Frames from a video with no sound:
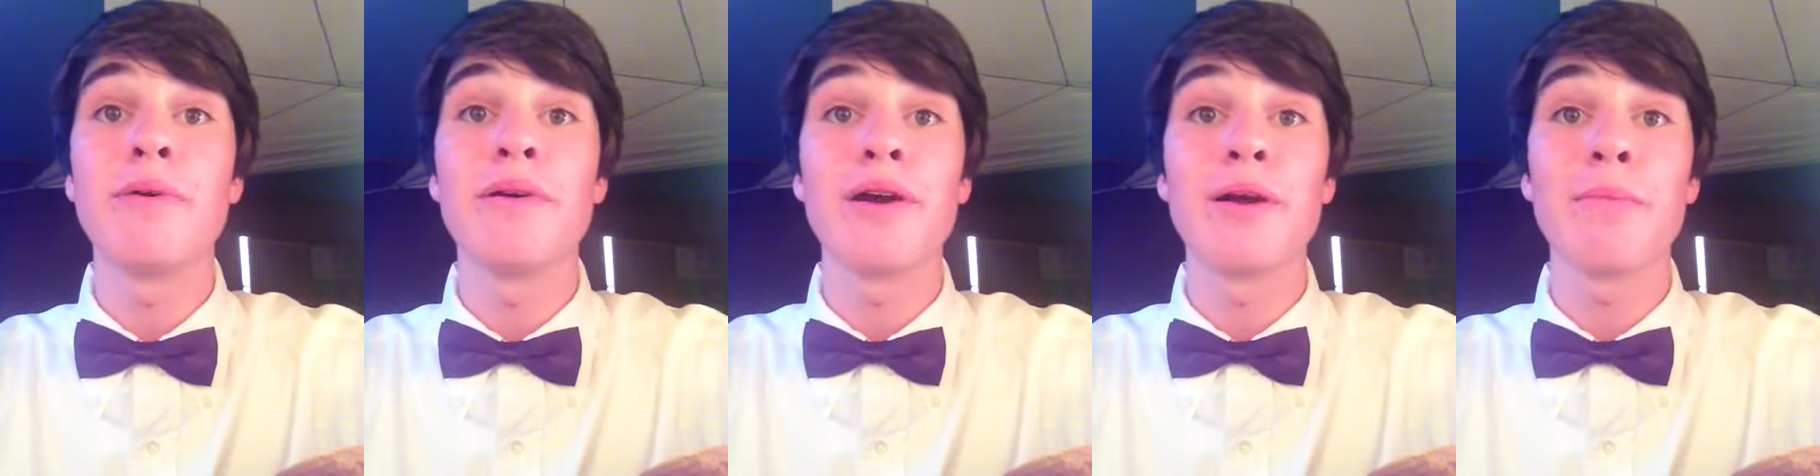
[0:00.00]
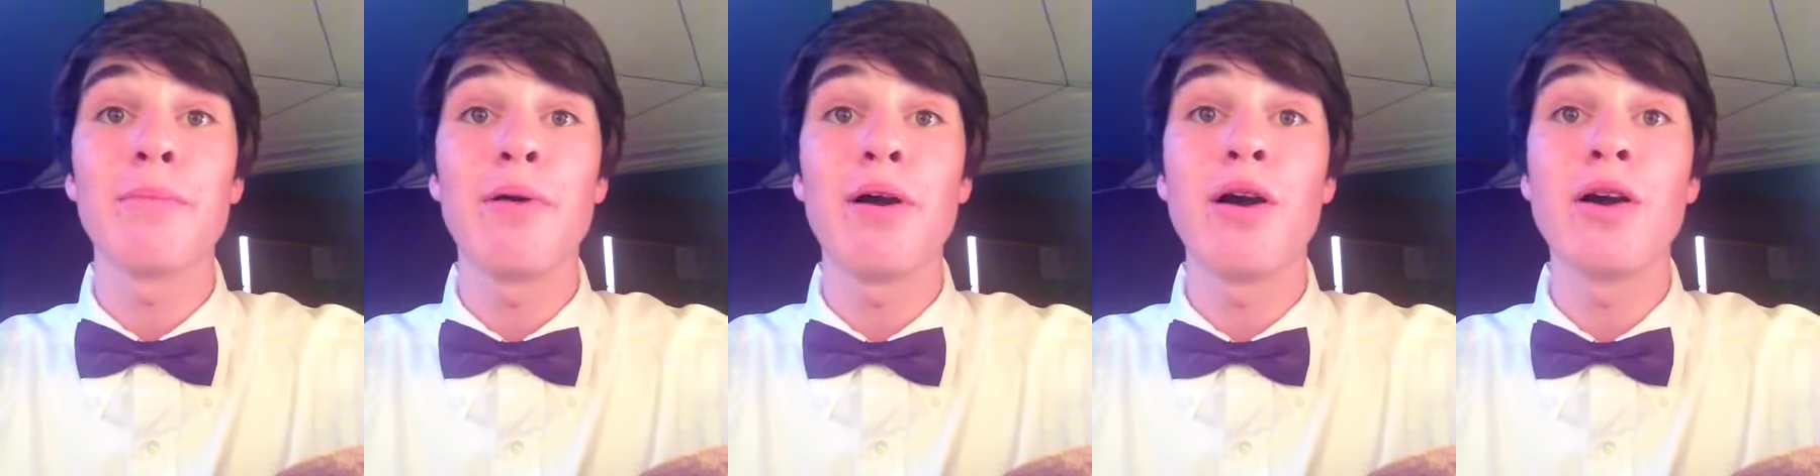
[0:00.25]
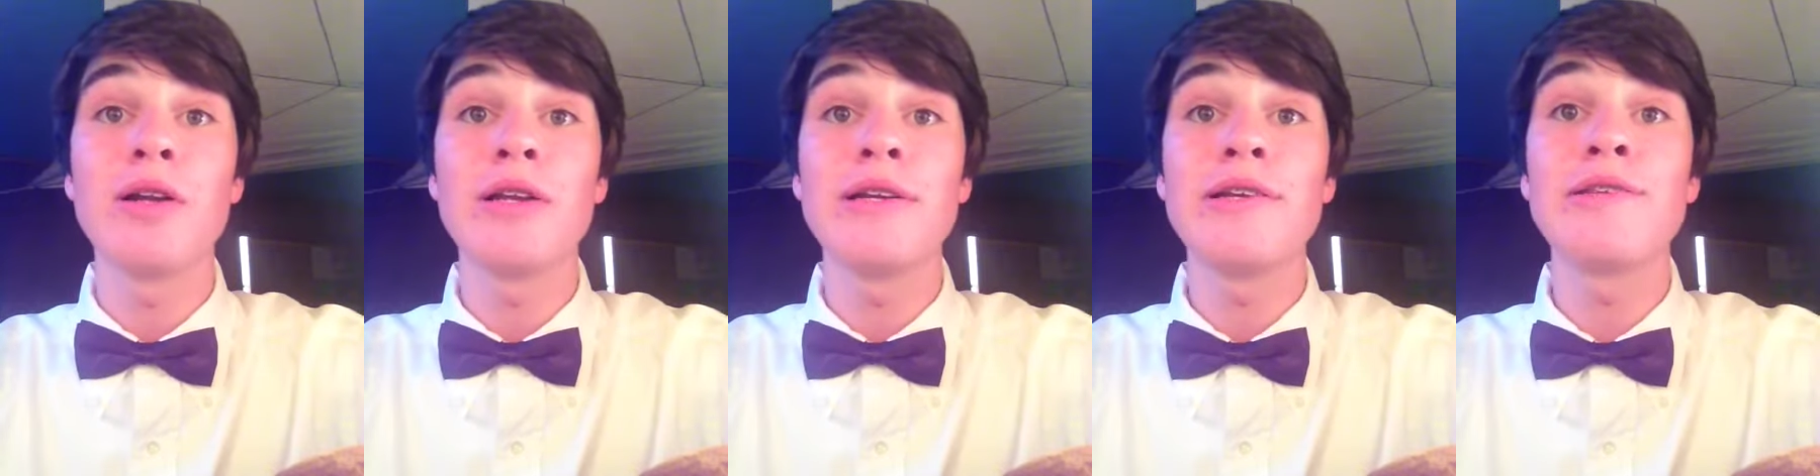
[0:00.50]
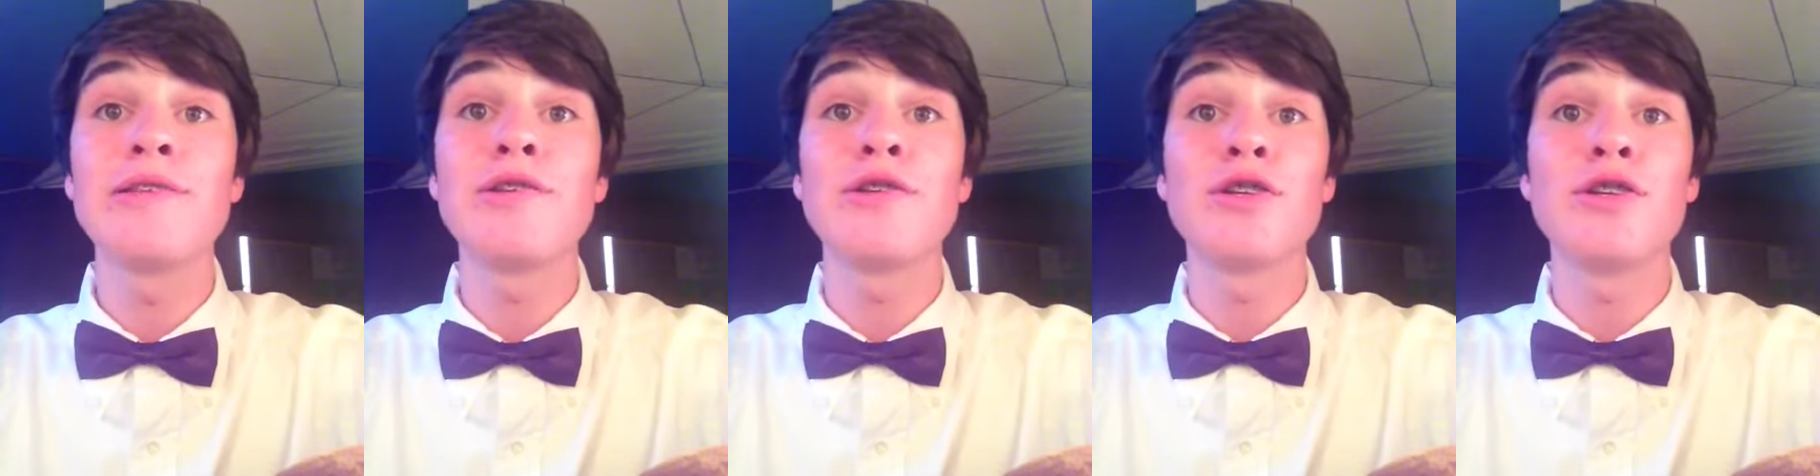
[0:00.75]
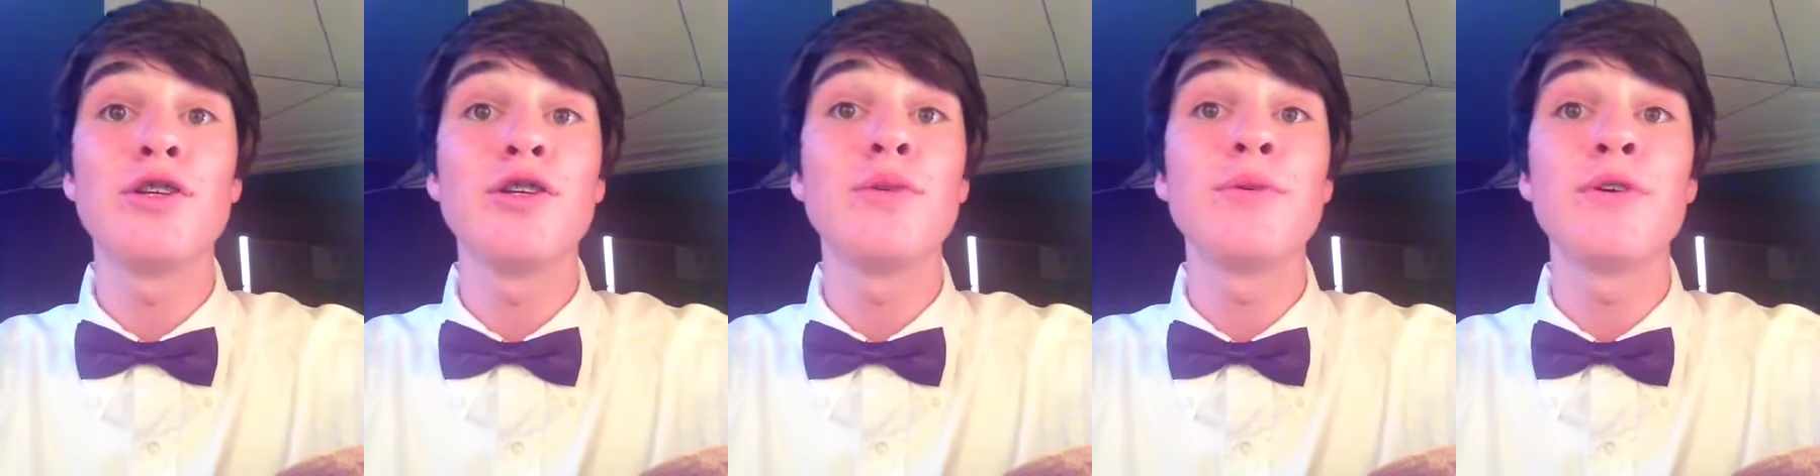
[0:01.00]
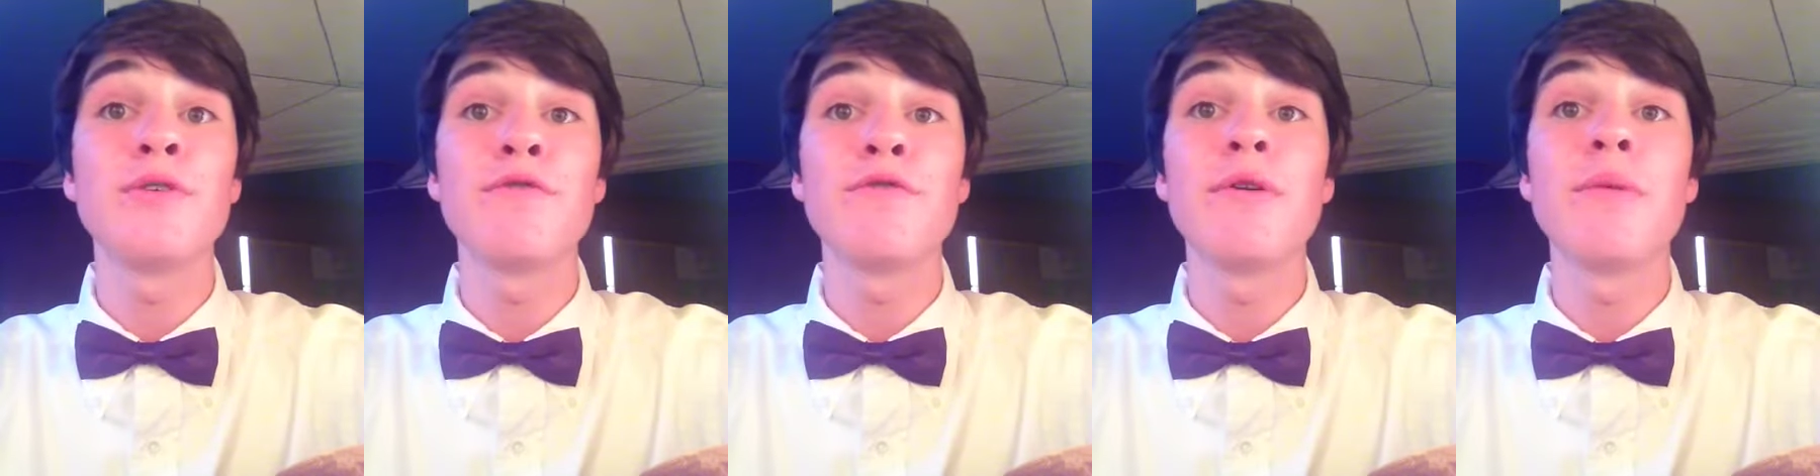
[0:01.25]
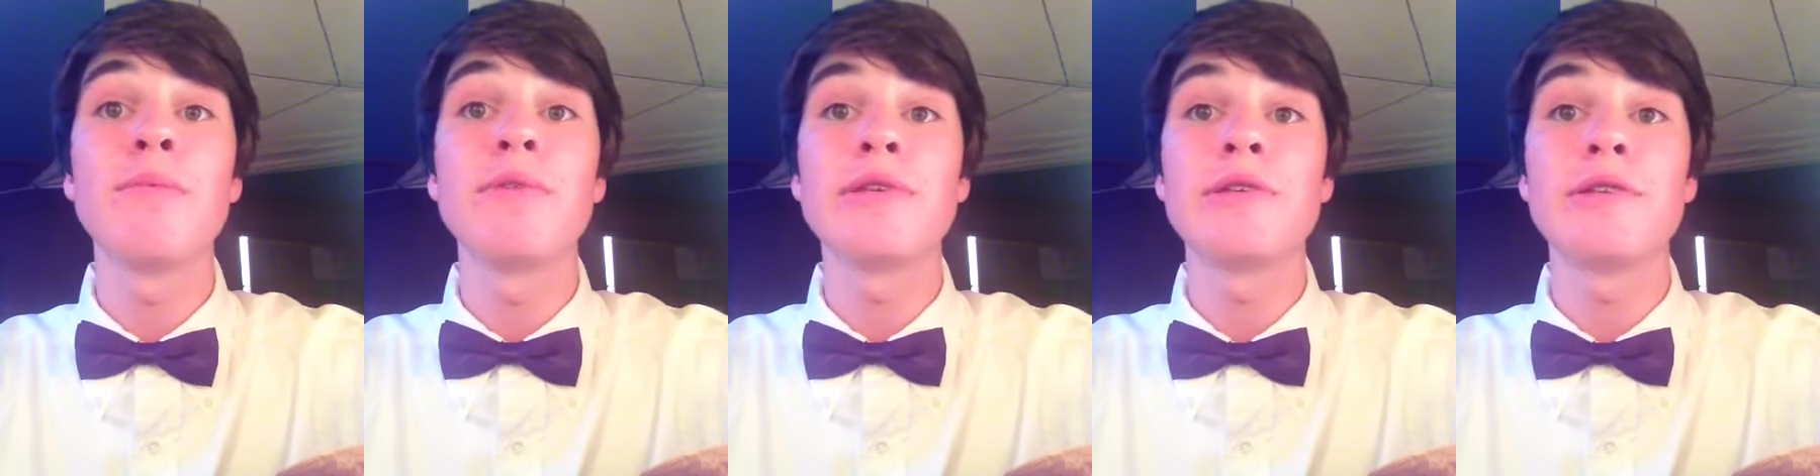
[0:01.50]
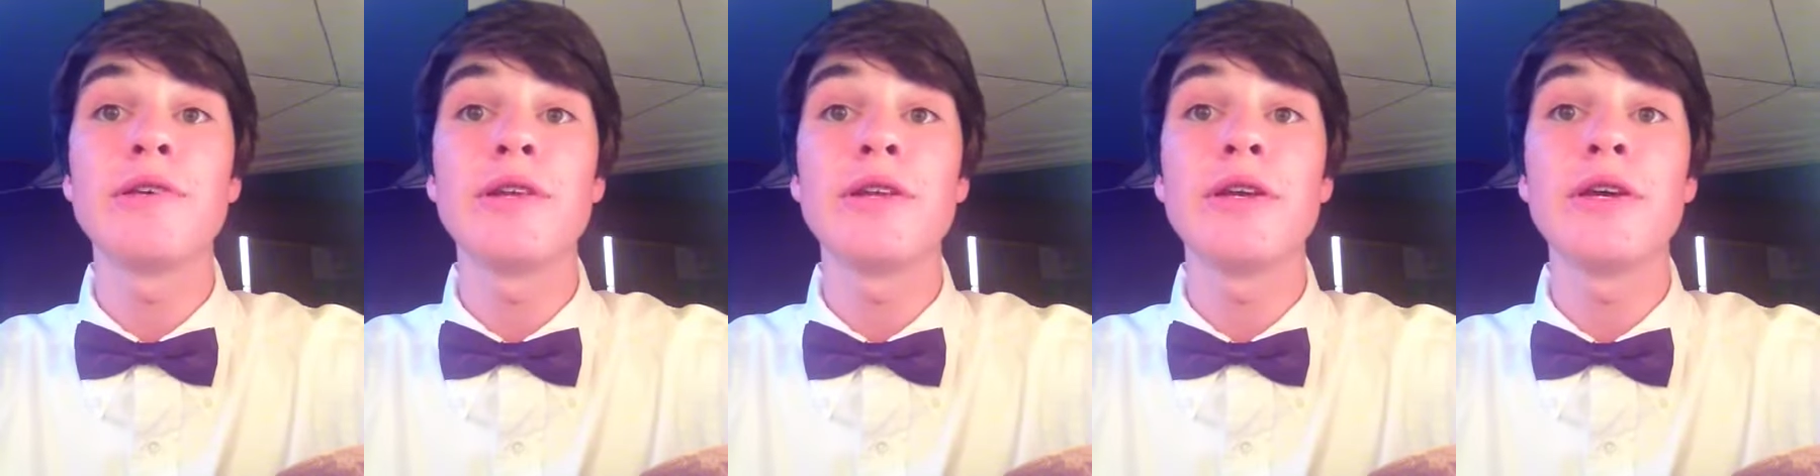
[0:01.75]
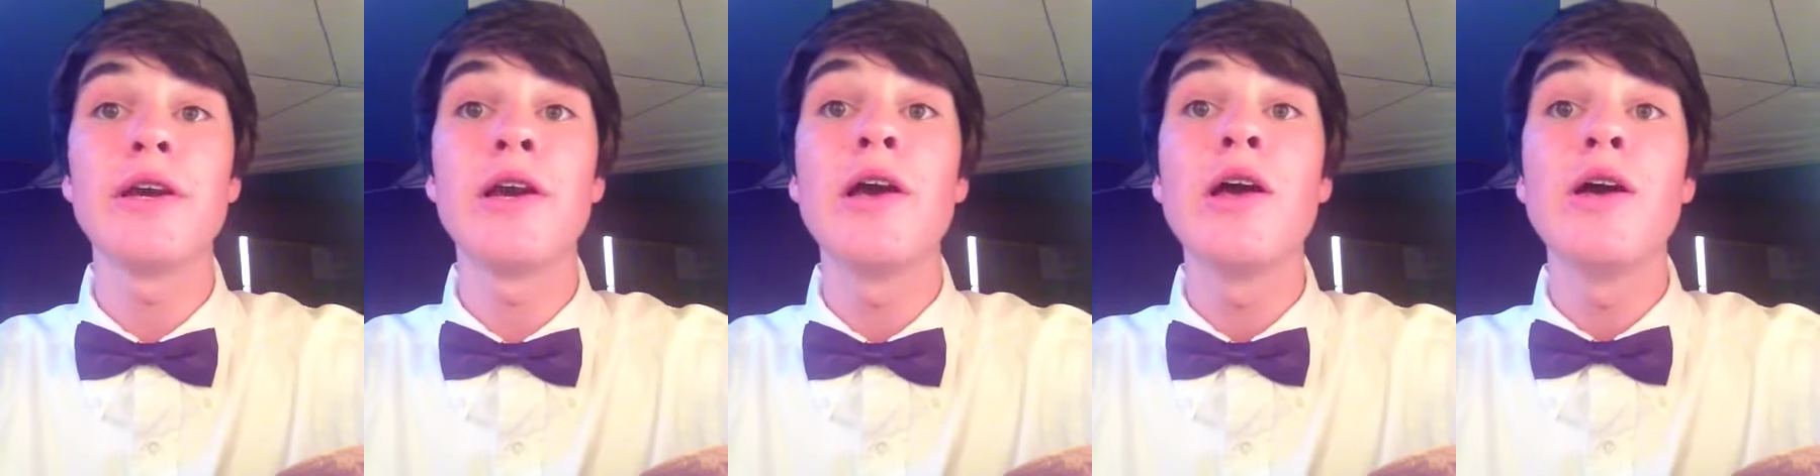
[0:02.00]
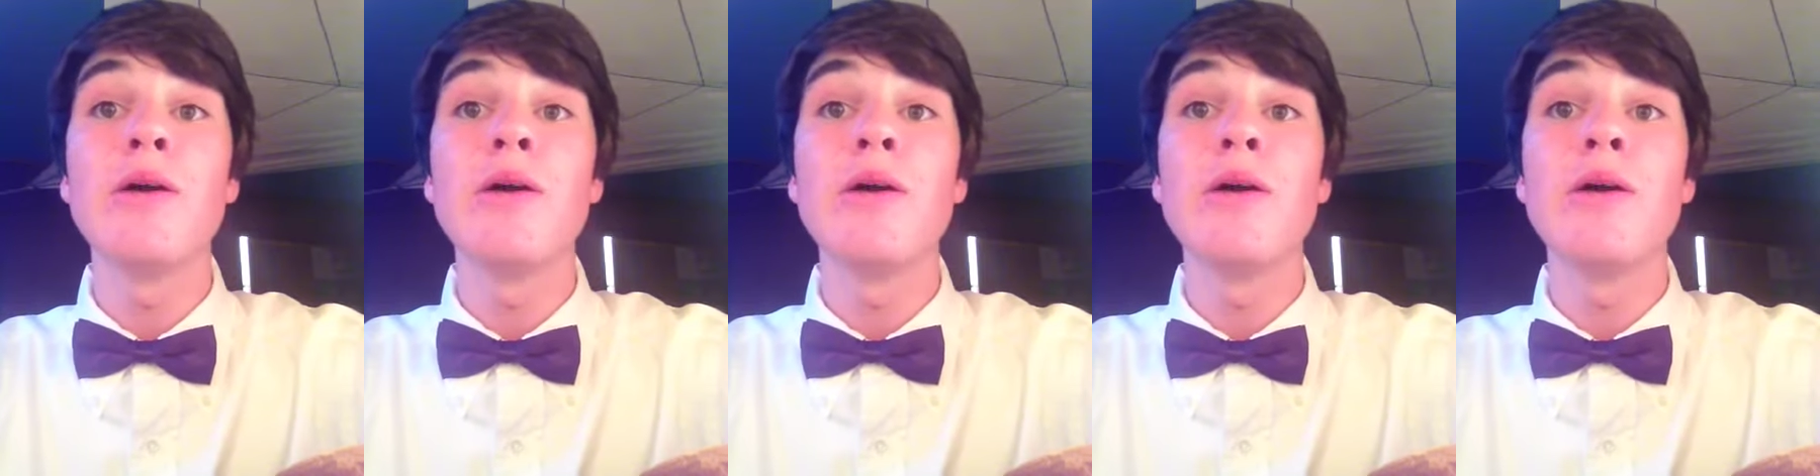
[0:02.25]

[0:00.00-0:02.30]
bearing parties to and from the city